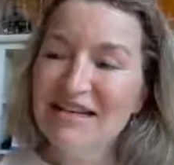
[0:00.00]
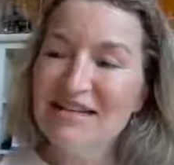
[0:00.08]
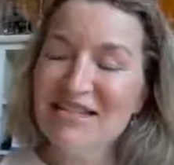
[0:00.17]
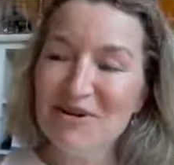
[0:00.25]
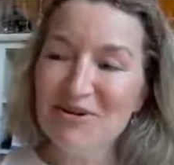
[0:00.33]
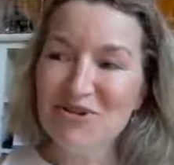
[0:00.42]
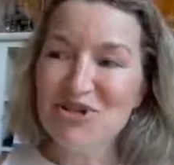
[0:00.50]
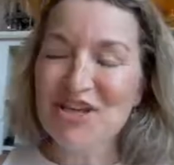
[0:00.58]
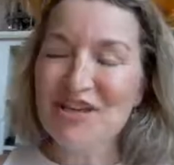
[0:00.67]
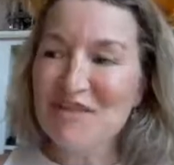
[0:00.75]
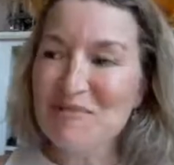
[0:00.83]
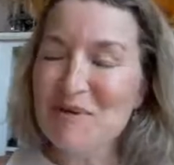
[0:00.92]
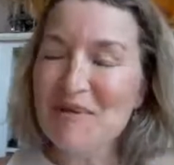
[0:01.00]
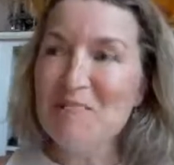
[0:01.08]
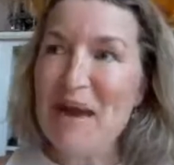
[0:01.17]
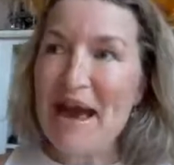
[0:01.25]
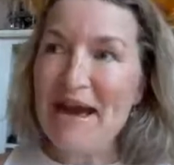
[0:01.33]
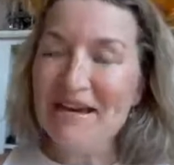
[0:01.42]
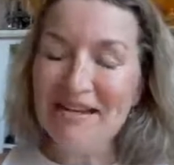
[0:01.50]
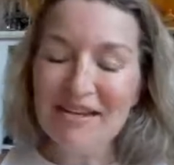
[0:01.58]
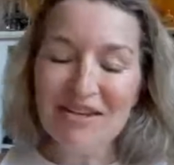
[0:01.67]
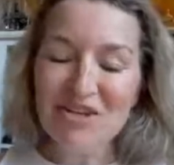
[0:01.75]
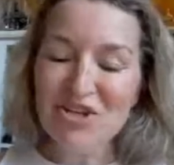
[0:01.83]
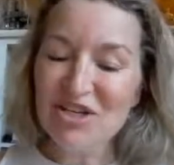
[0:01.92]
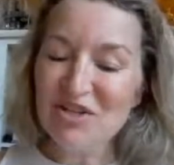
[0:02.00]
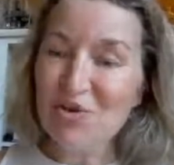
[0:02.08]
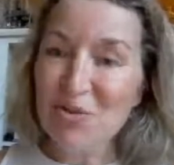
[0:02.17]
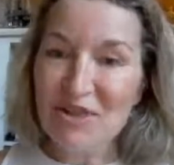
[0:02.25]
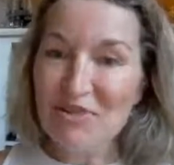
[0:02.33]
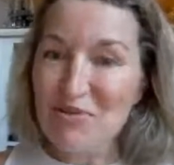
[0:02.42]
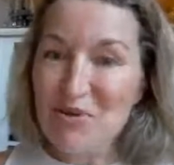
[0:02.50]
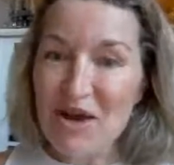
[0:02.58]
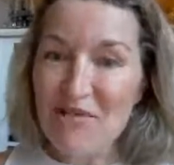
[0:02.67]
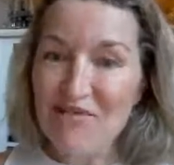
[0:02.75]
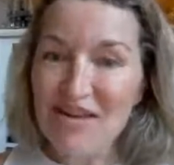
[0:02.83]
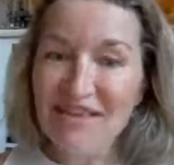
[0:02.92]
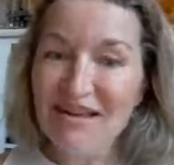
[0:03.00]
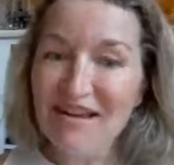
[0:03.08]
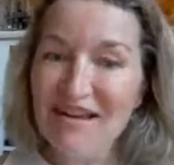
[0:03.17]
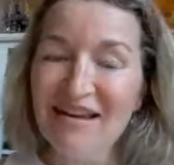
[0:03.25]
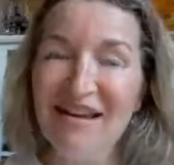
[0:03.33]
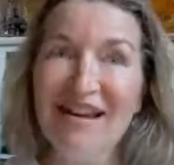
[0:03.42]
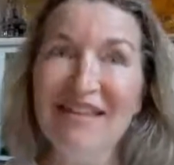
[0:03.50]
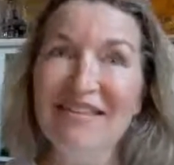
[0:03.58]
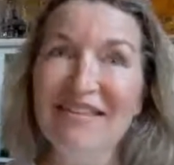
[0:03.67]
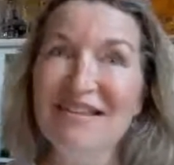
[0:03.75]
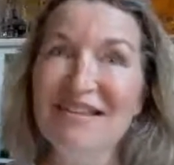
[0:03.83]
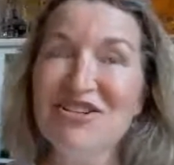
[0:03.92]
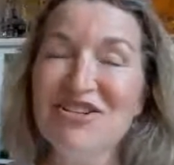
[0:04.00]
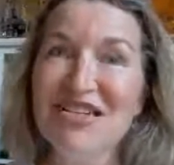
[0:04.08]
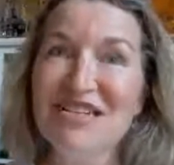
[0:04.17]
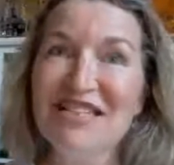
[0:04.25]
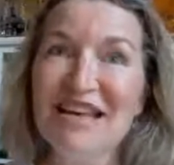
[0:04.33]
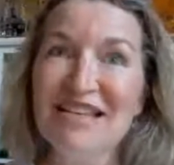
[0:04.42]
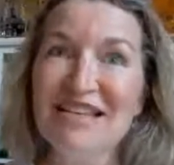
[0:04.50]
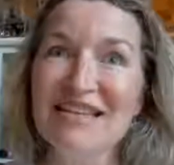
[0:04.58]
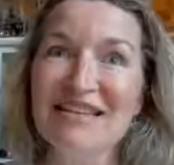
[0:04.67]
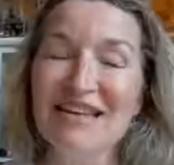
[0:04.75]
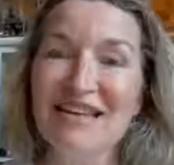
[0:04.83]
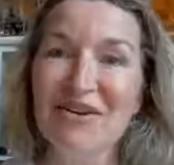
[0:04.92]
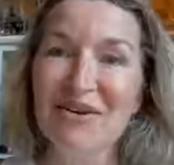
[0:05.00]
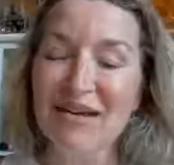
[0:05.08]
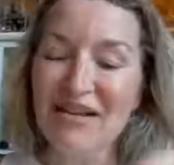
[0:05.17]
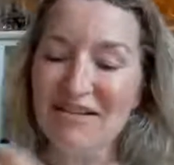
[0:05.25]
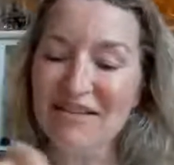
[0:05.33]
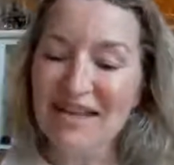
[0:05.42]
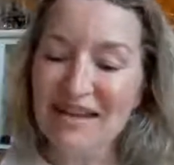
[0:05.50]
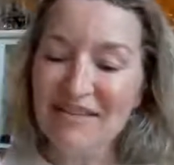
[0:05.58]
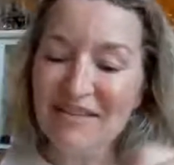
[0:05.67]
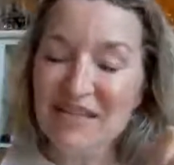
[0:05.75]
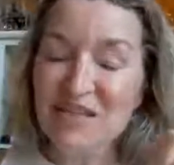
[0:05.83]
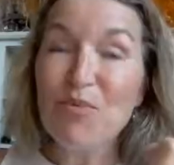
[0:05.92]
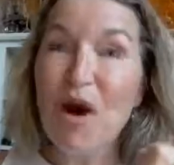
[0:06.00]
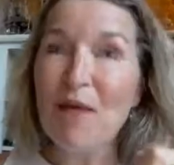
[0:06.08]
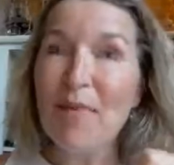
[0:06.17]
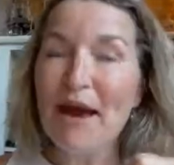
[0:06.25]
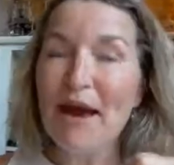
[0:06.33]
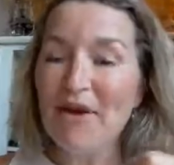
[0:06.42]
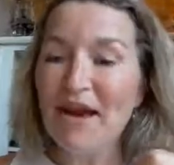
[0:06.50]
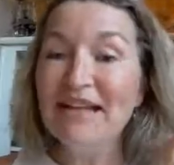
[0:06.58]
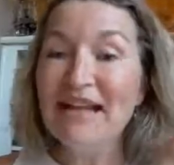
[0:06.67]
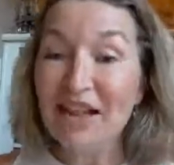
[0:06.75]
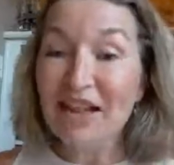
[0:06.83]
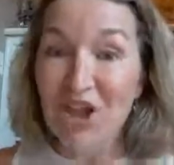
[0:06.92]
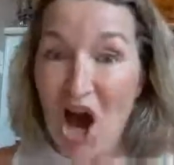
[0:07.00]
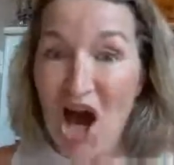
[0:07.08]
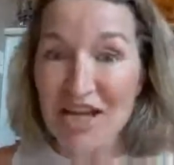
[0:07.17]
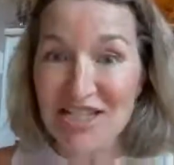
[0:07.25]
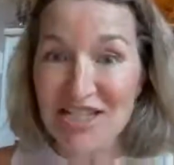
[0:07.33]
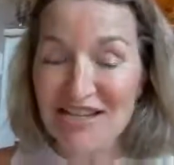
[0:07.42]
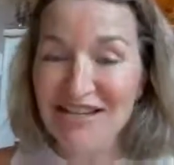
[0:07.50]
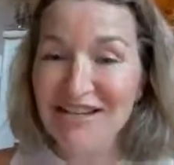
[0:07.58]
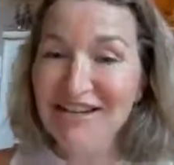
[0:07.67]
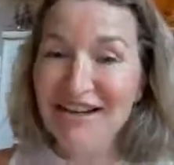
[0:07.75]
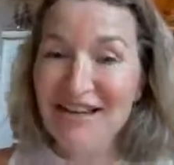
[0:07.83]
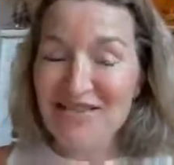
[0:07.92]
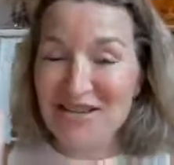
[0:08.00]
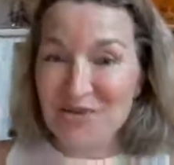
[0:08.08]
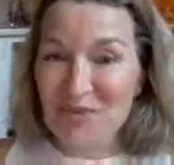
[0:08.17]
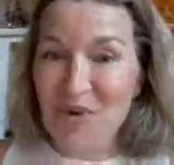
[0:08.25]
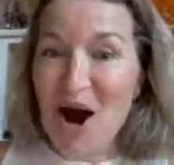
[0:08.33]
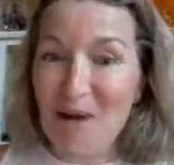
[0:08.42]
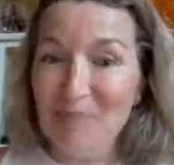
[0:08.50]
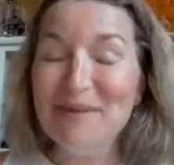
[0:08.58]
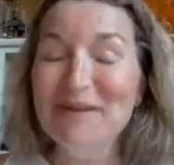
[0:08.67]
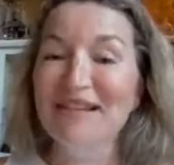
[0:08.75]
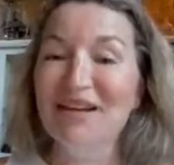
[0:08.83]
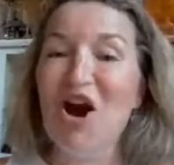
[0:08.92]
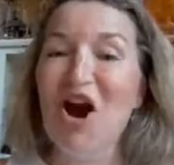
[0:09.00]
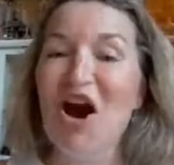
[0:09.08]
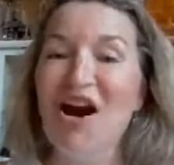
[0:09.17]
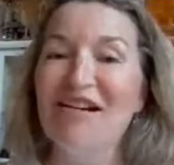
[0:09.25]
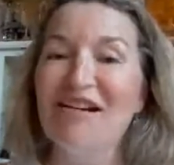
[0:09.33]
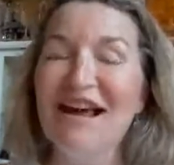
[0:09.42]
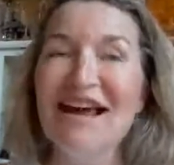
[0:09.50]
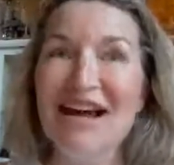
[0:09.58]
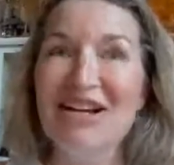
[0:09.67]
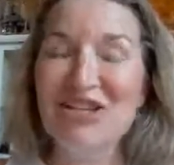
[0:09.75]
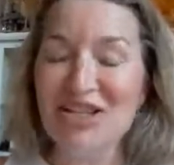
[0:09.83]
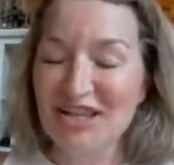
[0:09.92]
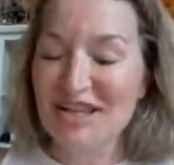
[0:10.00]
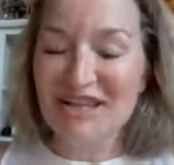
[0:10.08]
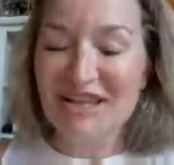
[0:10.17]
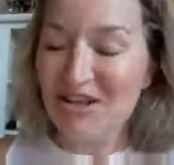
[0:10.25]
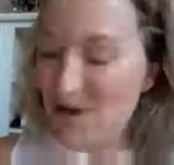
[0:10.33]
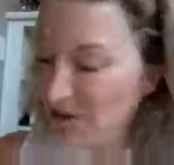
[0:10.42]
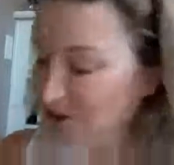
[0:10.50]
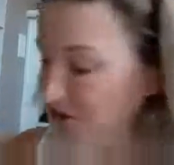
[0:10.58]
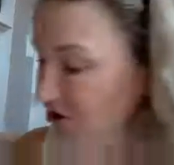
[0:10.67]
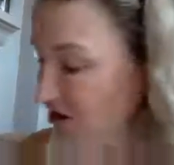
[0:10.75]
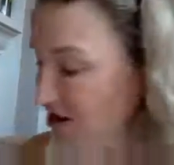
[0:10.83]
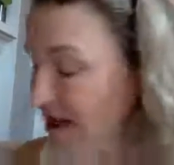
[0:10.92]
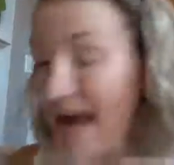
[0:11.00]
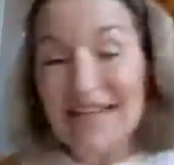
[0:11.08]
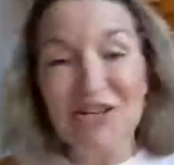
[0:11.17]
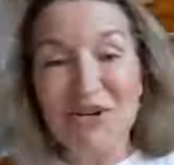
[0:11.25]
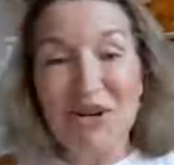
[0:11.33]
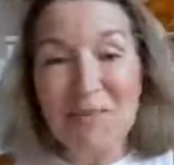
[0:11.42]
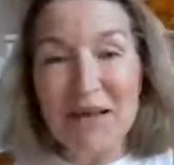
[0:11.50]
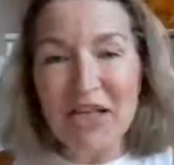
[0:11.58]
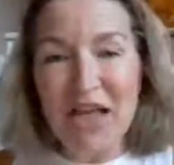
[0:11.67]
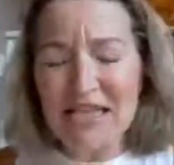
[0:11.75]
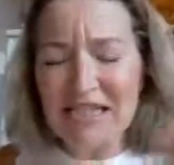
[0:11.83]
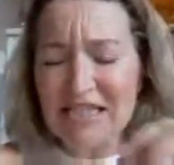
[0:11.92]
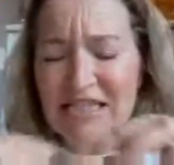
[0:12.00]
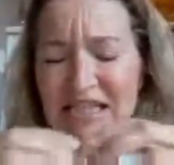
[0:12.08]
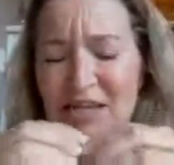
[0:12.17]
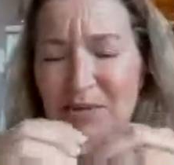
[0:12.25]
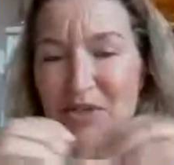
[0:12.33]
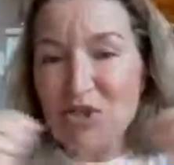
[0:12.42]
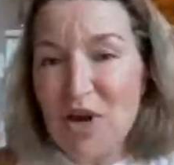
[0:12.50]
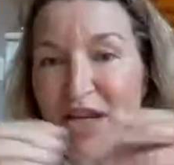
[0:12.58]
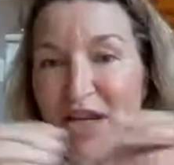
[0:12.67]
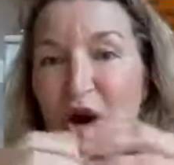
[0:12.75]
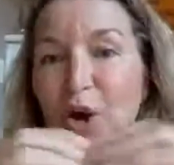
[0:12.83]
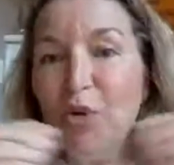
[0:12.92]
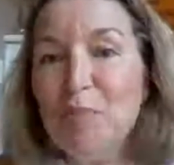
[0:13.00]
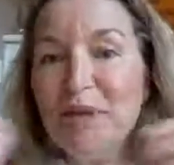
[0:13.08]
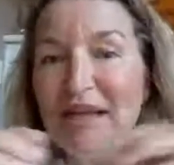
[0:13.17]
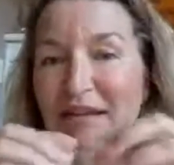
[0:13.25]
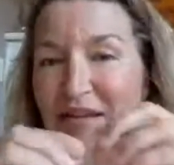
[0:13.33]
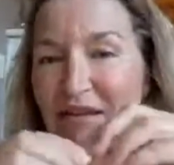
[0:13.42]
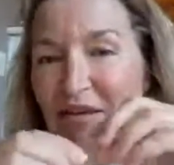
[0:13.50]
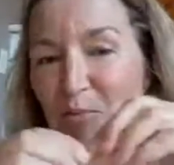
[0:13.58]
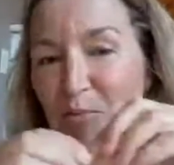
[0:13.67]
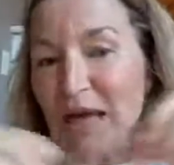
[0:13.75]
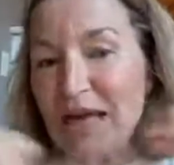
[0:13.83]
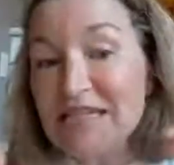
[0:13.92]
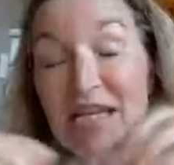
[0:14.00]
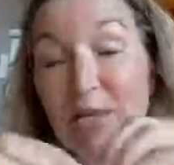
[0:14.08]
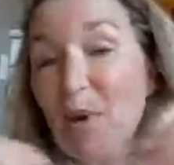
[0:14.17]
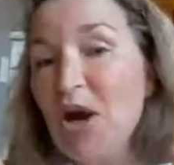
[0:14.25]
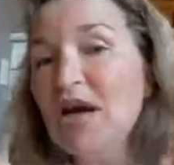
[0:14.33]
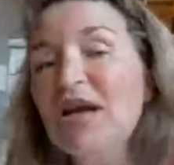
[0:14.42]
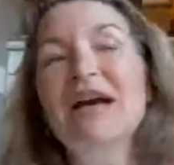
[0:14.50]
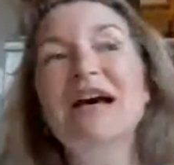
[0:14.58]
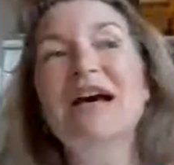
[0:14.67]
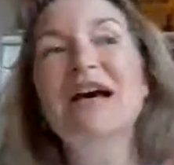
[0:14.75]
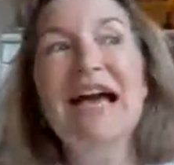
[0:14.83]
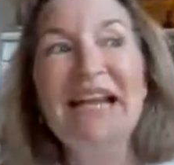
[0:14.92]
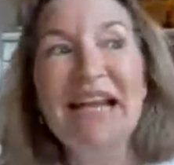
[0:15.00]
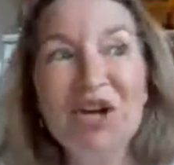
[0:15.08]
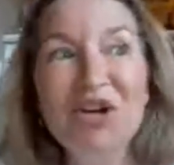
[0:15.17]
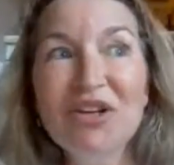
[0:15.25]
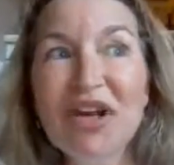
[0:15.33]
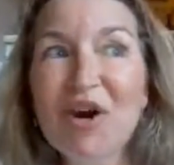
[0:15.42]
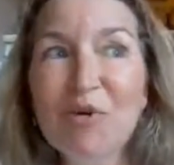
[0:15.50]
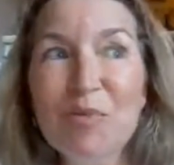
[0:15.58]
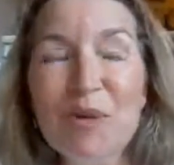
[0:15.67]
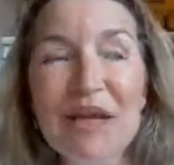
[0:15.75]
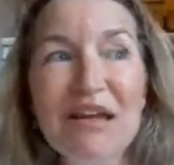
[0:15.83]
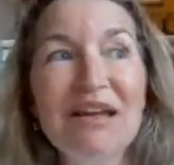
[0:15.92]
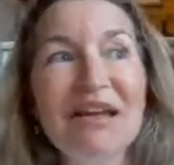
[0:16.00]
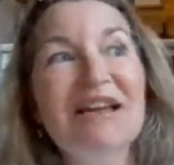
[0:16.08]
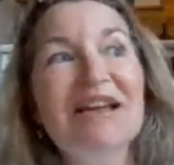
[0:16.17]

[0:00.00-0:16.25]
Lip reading: So she gives me the packet and she's going through everything. And then she says, like, okay, now take the swab out. And I lost the swab in the car. I actually, I had to go get my glasses because I was trying to open it, the little plastic part, and I couldn't open it.